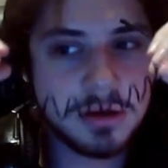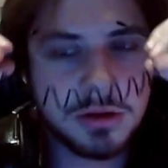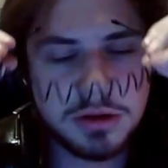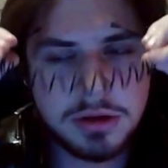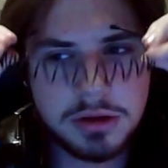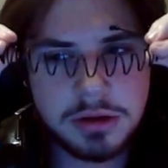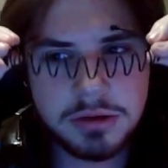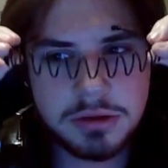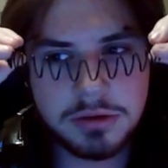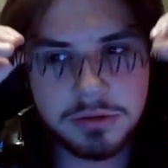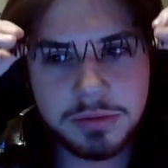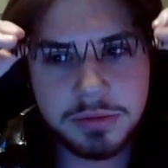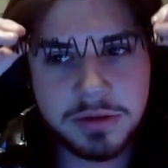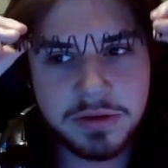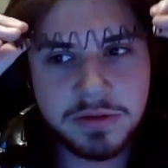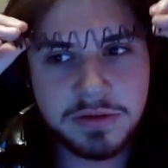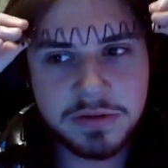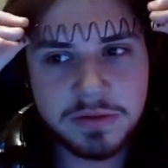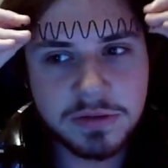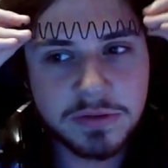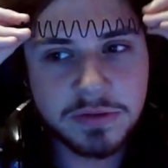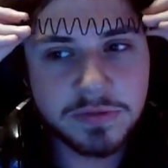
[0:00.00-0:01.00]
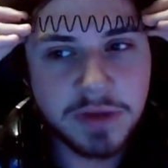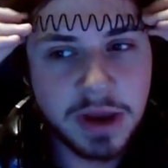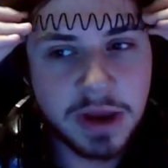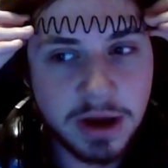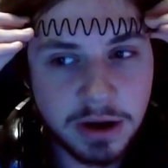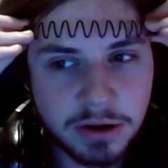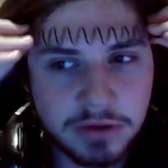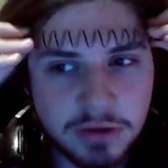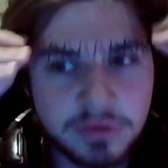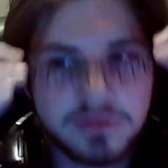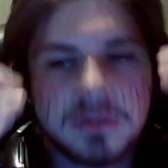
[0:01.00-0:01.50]
little pieces of
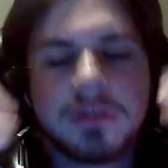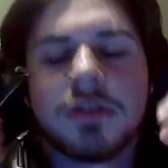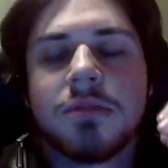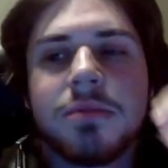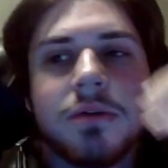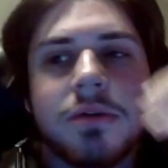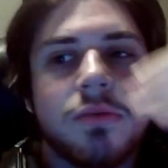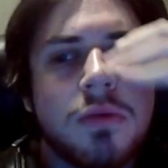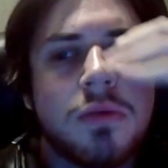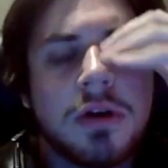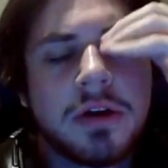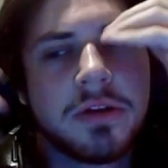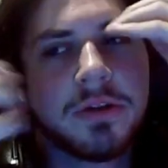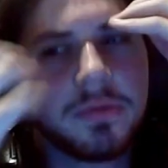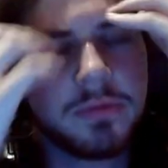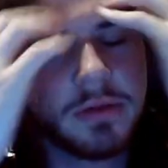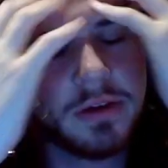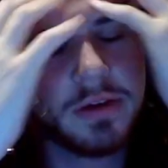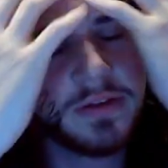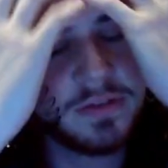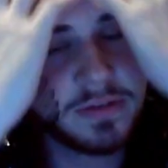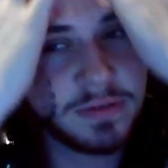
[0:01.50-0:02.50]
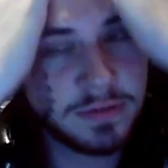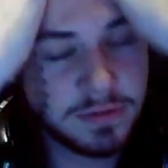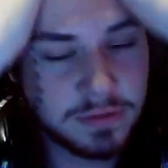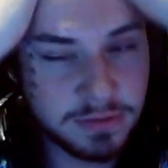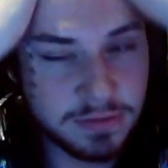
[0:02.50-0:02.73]
hair is going to be one of the reasons.